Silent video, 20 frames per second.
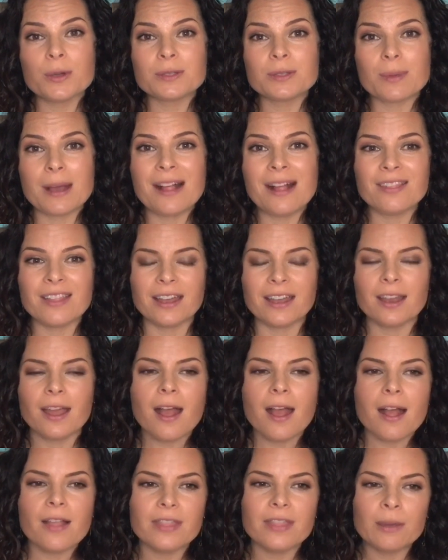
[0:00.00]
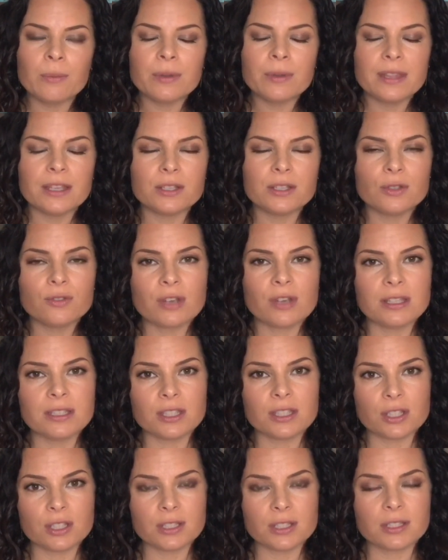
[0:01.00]
as well that then when they do
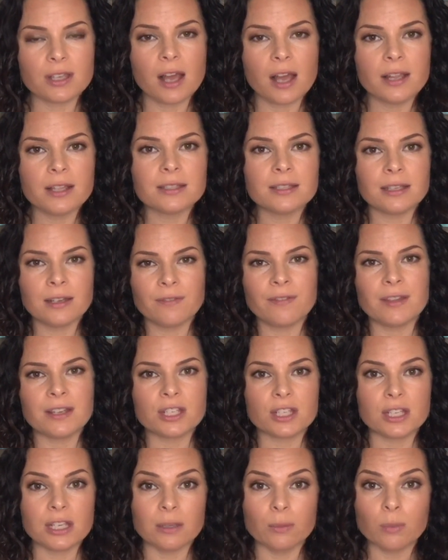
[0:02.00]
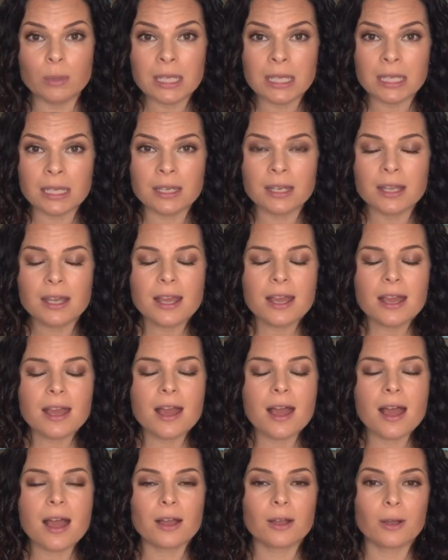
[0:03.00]
transition to solids and eventually wean
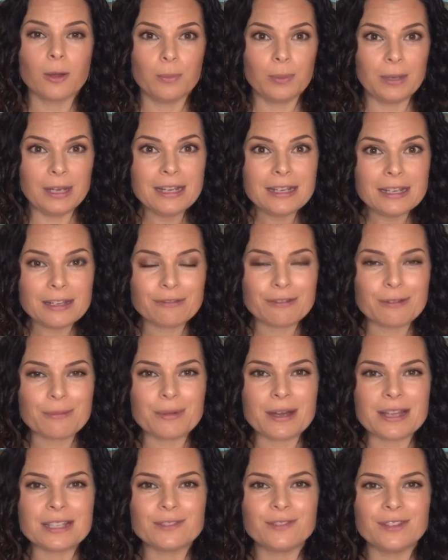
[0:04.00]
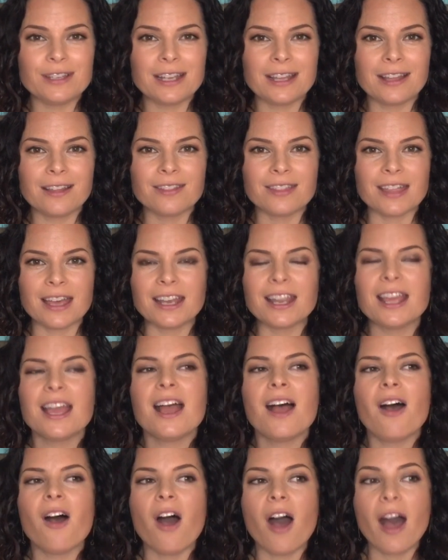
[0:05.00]
completely from breastfeeding, that
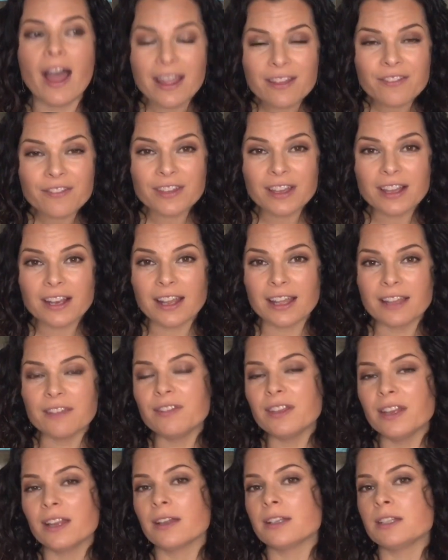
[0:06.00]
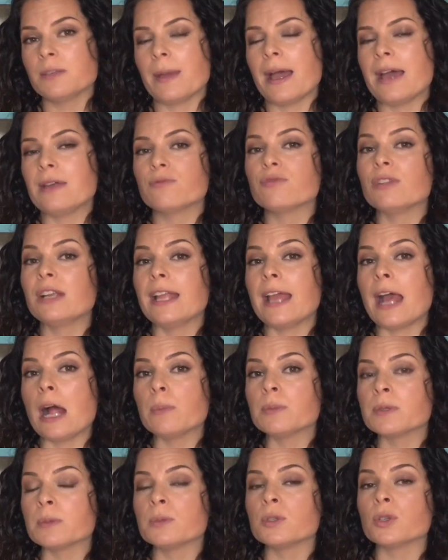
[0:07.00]
I feel like feeding on demand really
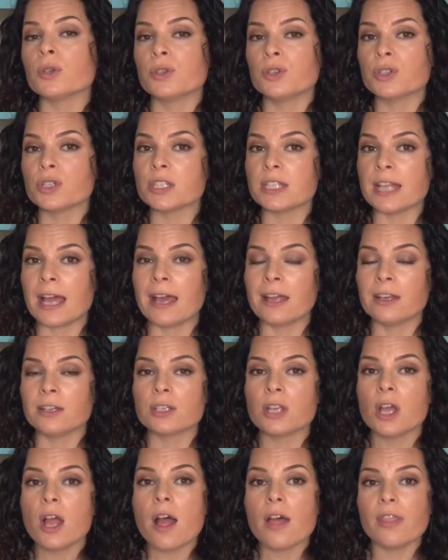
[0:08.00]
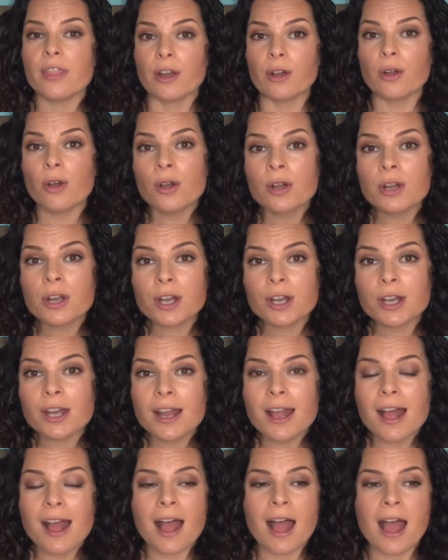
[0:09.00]
helps them to understand their hunger,
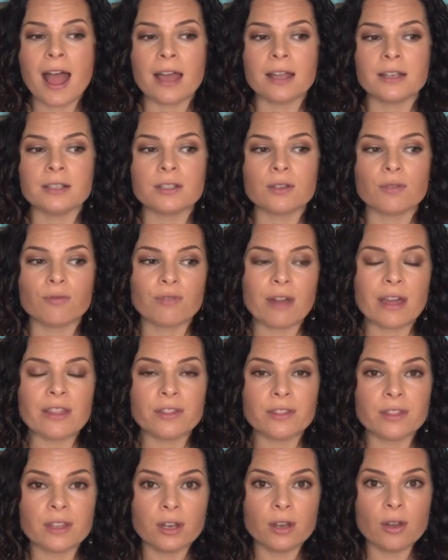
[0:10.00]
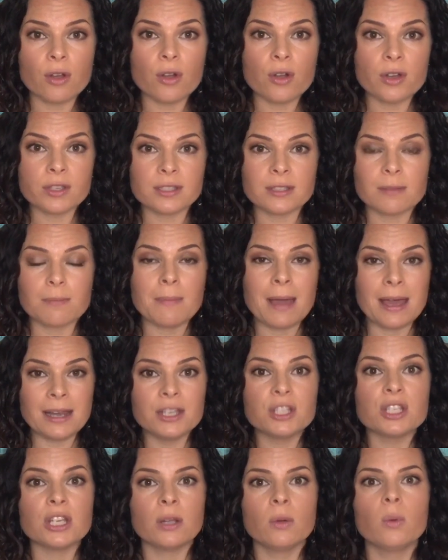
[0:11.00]
and rather than us
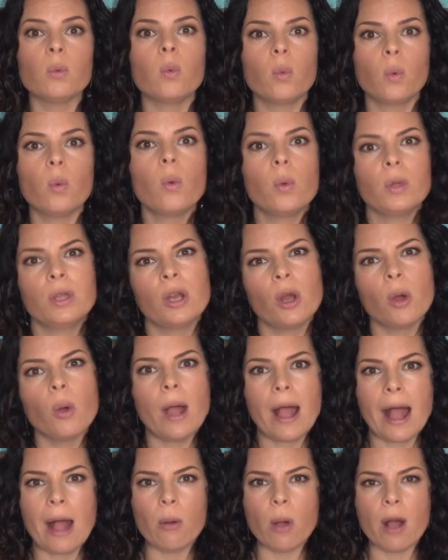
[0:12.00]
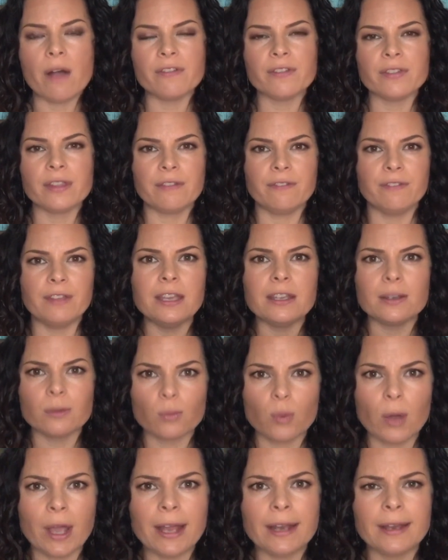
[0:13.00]
managing, you know, how often they feed
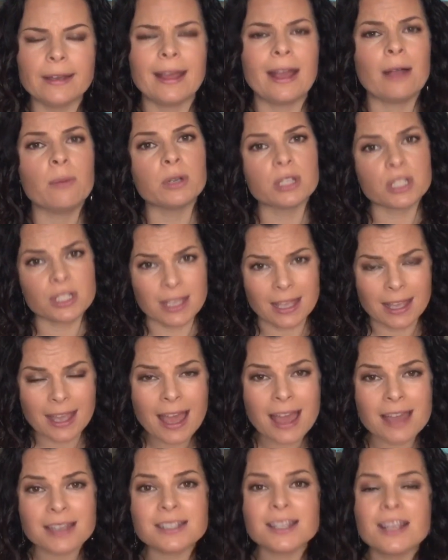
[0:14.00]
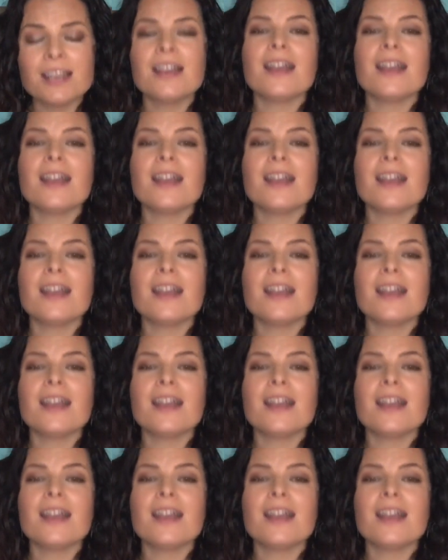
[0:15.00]
and when and how much they get,